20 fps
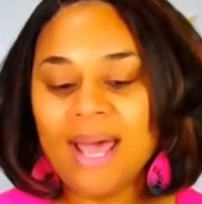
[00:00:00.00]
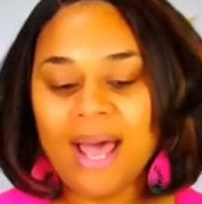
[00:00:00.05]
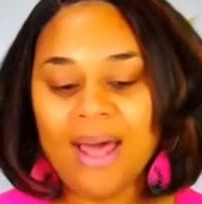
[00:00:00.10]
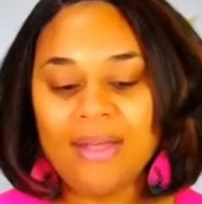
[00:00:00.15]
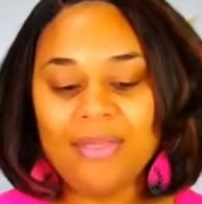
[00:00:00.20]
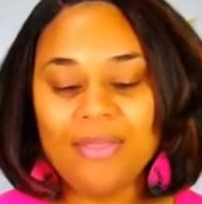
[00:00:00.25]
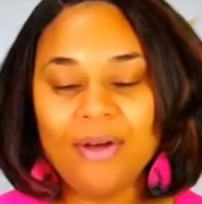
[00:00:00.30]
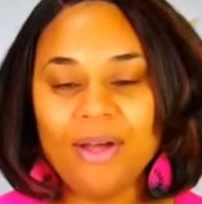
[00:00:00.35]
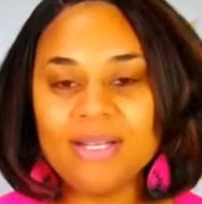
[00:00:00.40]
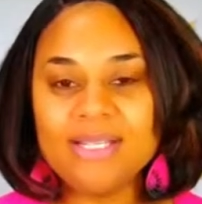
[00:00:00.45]
I
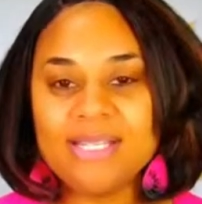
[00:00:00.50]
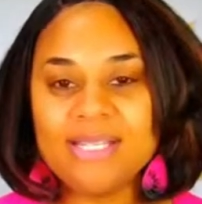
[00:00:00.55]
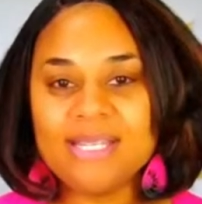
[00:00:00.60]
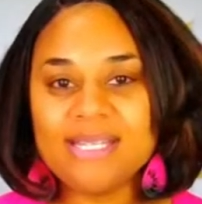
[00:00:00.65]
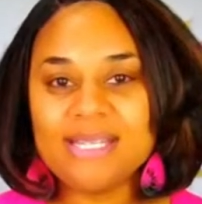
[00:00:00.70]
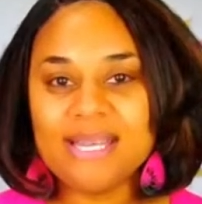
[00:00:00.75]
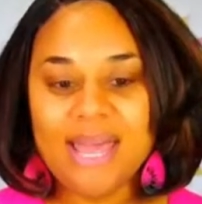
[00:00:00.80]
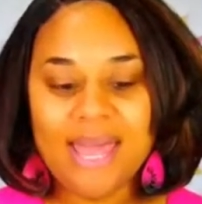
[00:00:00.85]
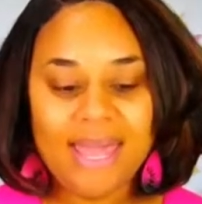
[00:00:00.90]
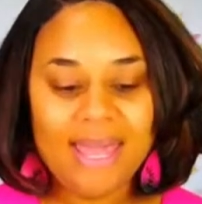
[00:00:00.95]
thought
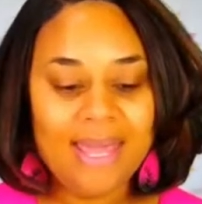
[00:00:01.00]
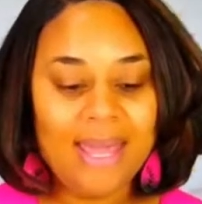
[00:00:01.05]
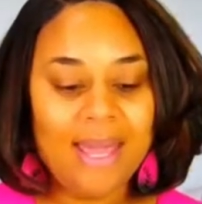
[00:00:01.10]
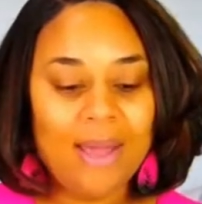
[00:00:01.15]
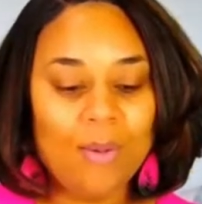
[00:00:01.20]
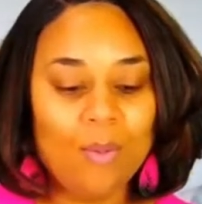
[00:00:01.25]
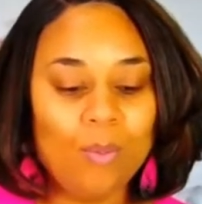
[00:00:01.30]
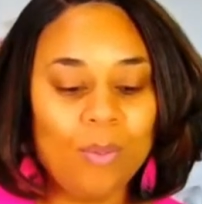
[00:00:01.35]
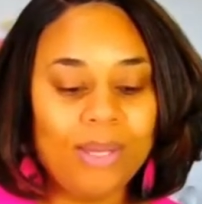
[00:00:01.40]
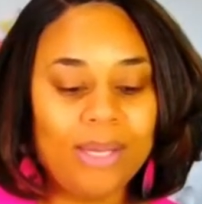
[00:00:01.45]
today
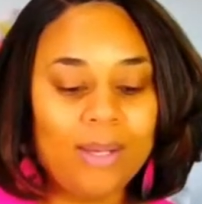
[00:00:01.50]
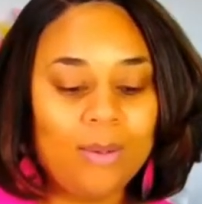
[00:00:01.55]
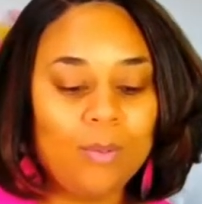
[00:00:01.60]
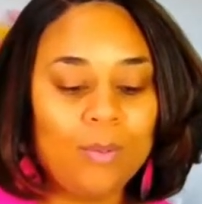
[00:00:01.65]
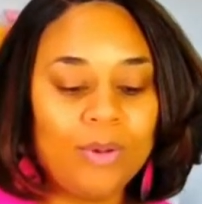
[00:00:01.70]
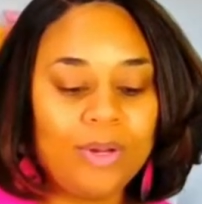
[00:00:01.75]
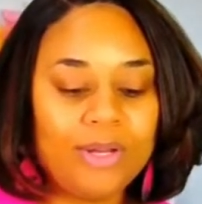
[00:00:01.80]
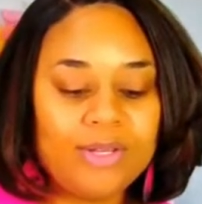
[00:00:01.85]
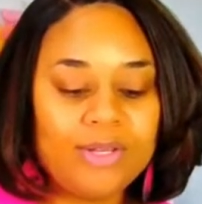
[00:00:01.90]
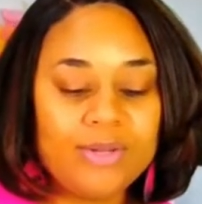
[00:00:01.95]
we
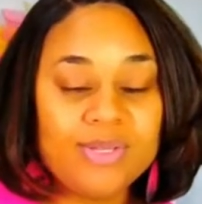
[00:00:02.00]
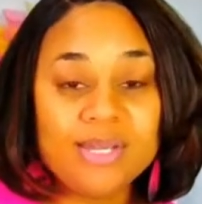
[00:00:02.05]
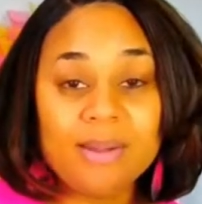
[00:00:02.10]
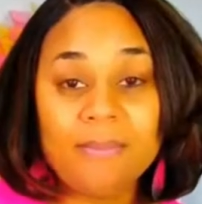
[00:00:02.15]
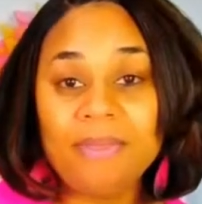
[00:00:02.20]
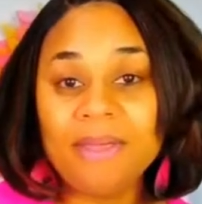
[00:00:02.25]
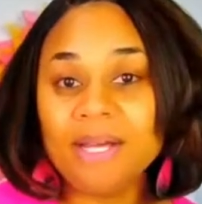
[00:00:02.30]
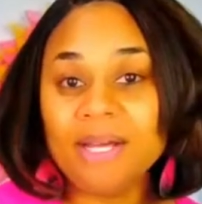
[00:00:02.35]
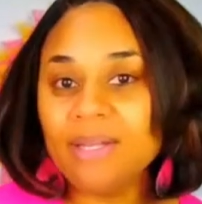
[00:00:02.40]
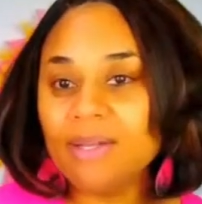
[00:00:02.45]
would do
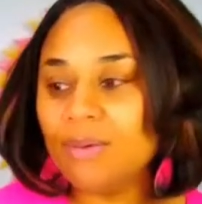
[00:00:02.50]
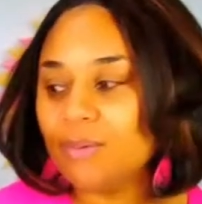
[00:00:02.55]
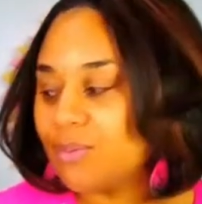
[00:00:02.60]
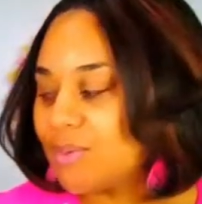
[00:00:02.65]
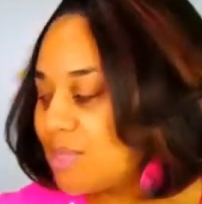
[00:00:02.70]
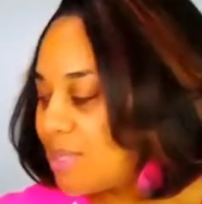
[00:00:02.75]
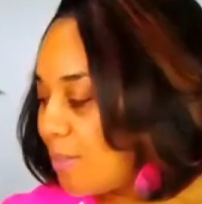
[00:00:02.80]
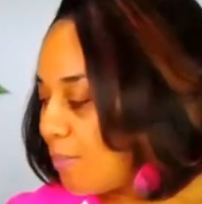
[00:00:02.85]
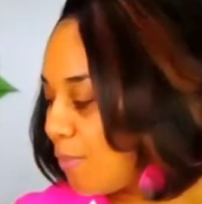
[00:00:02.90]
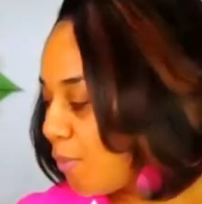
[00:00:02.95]
something a little
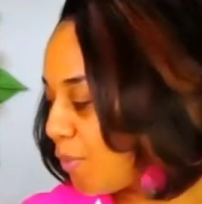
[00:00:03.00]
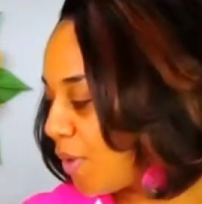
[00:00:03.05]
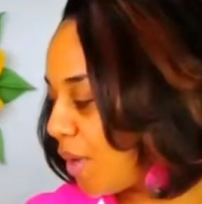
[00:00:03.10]
simple.